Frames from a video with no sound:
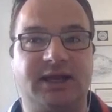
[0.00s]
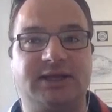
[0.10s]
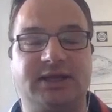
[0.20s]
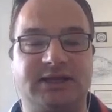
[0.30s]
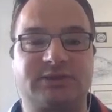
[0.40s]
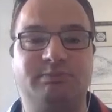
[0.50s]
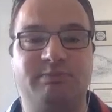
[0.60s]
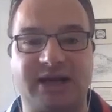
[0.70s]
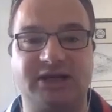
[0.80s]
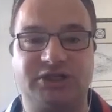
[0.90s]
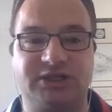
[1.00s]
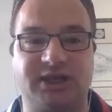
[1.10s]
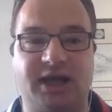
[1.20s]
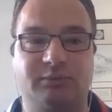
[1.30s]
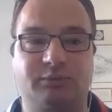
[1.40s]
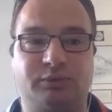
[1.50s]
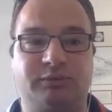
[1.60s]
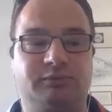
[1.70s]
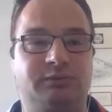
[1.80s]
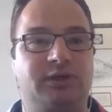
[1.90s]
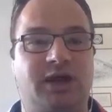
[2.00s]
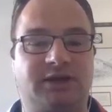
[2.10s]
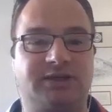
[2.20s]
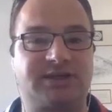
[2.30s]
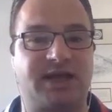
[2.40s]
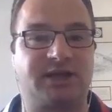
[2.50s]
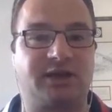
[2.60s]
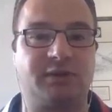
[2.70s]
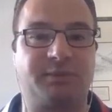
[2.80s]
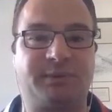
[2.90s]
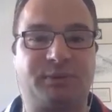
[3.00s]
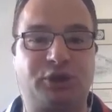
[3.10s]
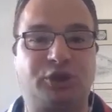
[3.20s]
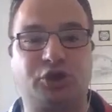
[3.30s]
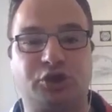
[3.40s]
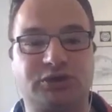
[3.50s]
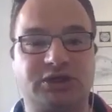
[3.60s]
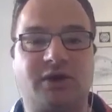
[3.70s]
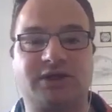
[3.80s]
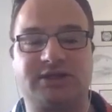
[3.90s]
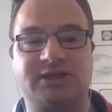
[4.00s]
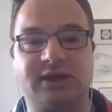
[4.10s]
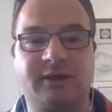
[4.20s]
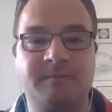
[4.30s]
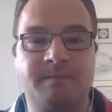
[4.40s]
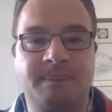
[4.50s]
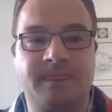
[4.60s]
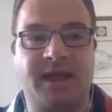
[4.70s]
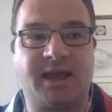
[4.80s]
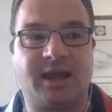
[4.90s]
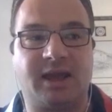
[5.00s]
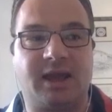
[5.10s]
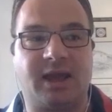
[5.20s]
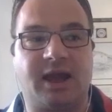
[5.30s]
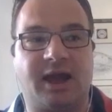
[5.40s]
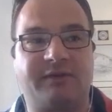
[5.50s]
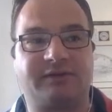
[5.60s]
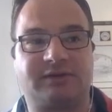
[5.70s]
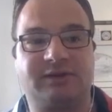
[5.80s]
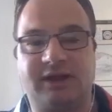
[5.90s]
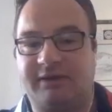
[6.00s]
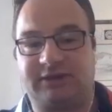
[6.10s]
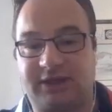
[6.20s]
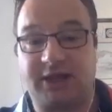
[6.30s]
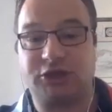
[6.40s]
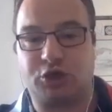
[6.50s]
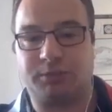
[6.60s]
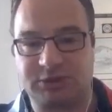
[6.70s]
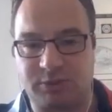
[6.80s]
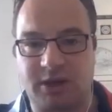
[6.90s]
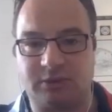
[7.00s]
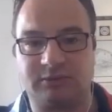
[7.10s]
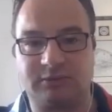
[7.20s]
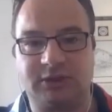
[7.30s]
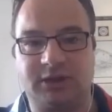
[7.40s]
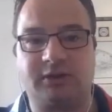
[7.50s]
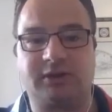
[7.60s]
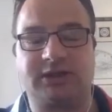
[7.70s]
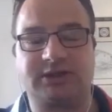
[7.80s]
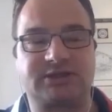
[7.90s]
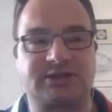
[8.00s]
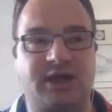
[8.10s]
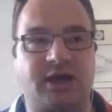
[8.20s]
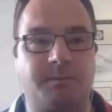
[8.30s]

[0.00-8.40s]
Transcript: it's managing that, understanding that the people that you're utilizing have a day job as well. You know, it's